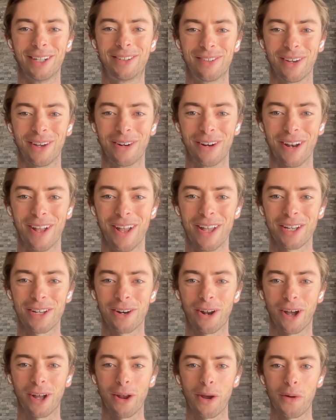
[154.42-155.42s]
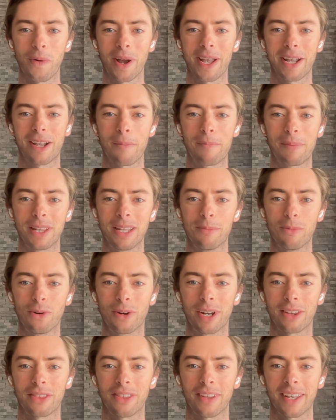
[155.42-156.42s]
I don't, you know, I don't wake up in the
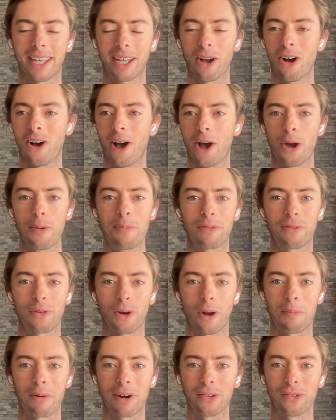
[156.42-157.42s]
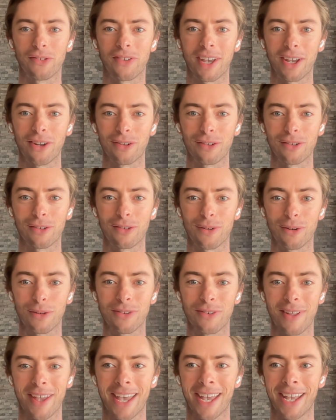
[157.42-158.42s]
morning thinking, "Oh, I hope I've got a presentation to do
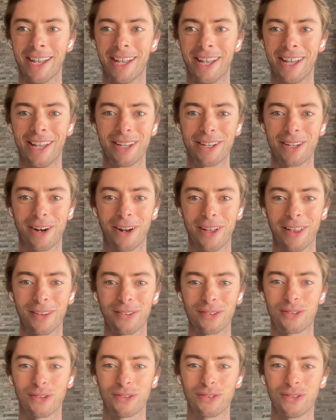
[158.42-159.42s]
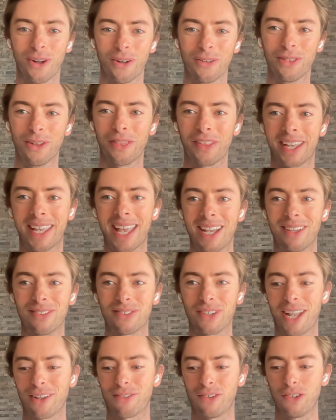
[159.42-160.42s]
today." You know, that's just not not the
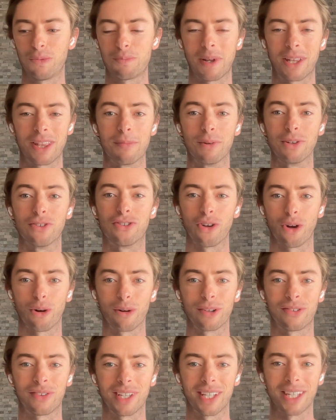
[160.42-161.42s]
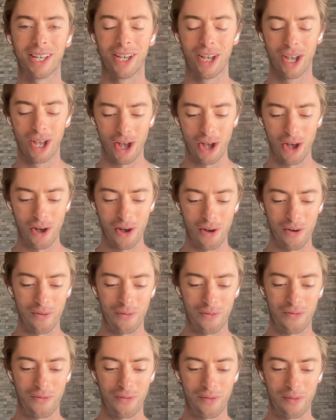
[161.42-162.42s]
case. I actually spent the majority
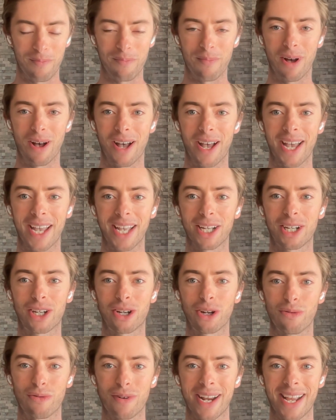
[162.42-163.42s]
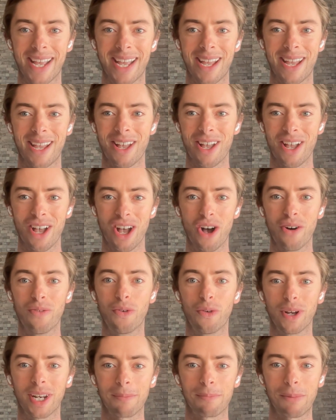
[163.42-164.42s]
of my career
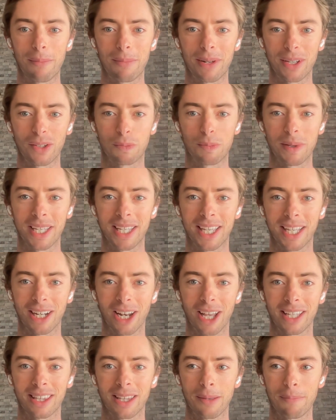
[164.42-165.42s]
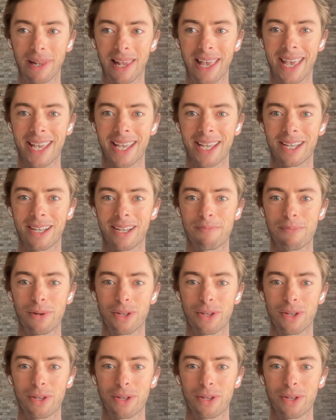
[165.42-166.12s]
avoiding public speaking like the plague.